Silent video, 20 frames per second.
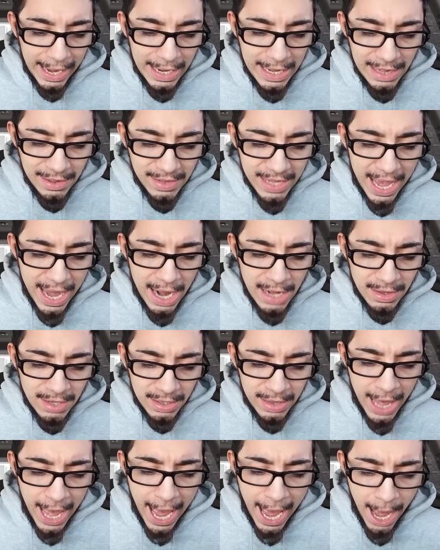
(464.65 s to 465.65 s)
he said unto
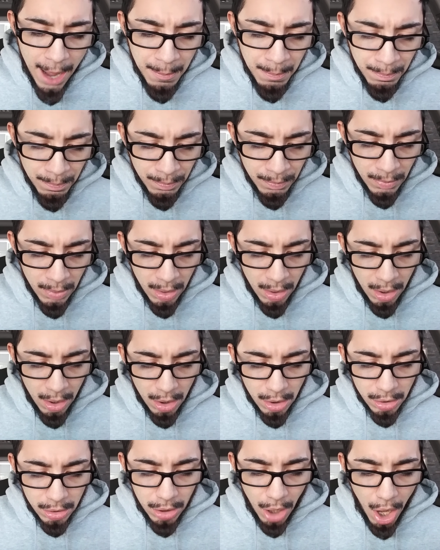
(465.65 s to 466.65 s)
them,
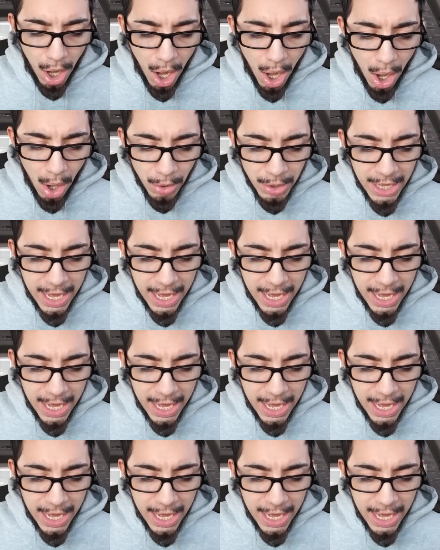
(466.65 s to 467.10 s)
Go